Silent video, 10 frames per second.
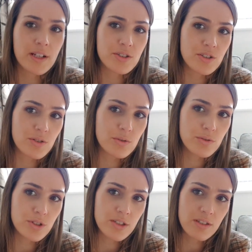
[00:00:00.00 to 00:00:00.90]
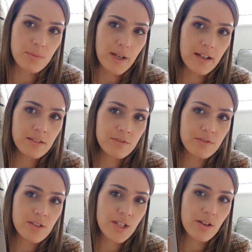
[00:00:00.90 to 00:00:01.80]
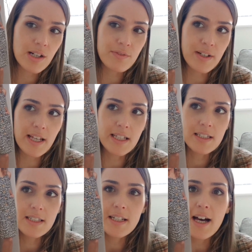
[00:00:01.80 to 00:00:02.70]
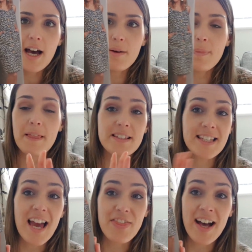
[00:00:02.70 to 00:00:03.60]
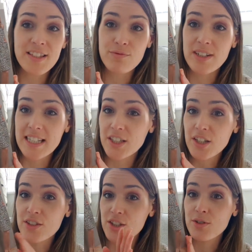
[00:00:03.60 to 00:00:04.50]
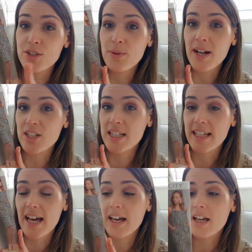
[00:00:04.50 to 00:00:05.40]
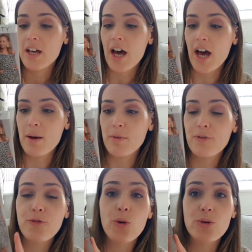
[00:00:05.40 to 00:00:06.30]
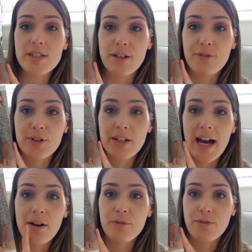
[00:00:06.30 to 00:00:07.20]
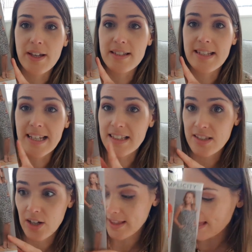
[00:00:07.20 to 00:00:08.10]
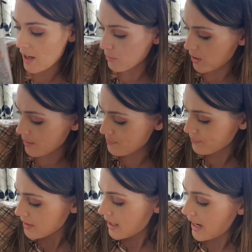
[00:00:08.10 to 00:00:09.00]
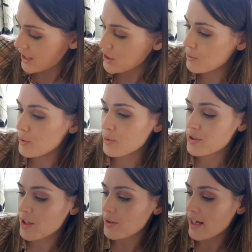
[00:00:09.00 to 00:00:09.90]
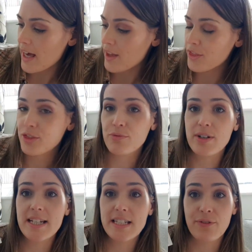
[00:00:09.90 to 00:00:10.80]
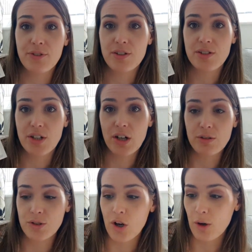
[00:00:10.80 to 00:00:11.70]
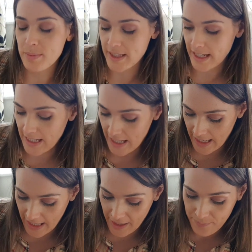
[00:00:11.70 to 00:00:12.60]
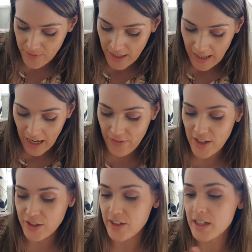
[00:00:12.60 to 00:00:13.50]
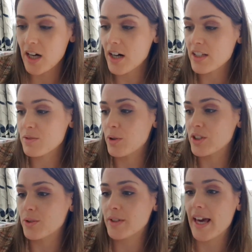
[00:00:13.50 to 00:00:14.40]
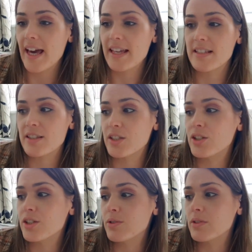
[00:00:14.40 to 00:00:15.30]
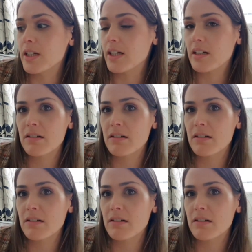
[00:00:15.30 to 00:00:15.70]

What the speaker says: is just gorgeous as well, so lovely. So yeah, that's really good. So you do actually get 4 different outfits inside that one, and you also get 3 different style tops in here. And then the last one you get is the new look.